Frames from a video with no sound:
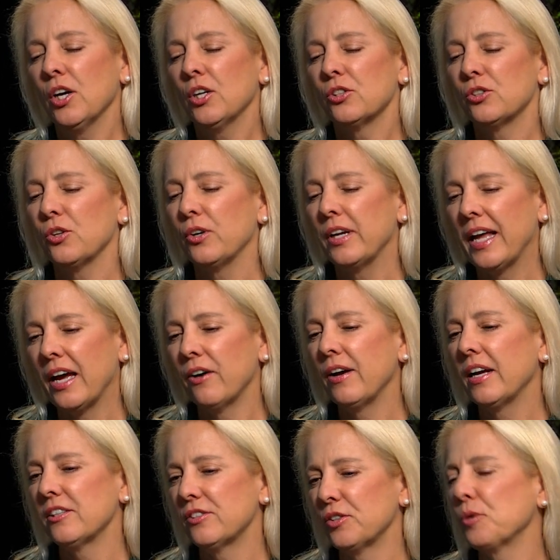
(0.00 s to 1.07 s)
So now,
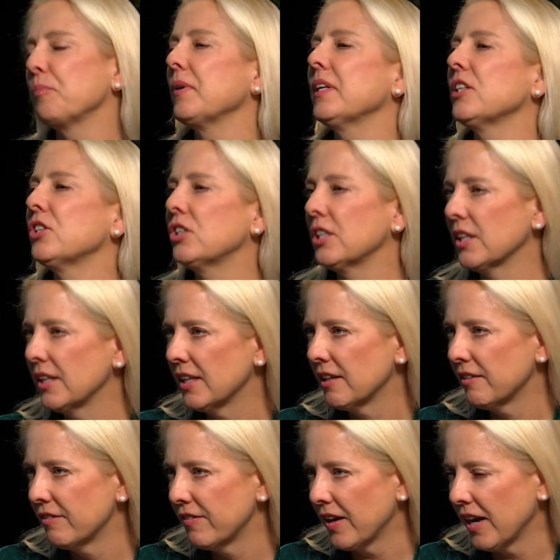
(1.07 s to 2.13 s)
has there been a chilling
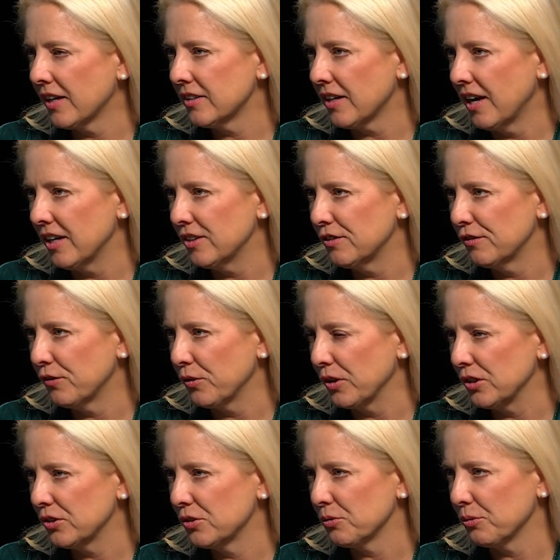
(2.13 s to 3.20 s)
effect on
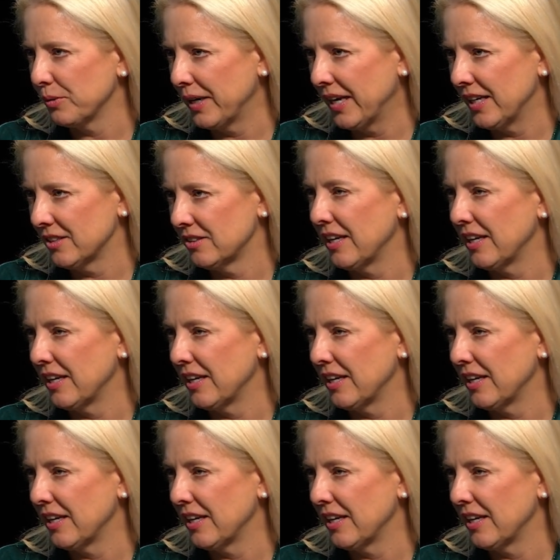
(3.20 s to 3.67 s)
divorce rates?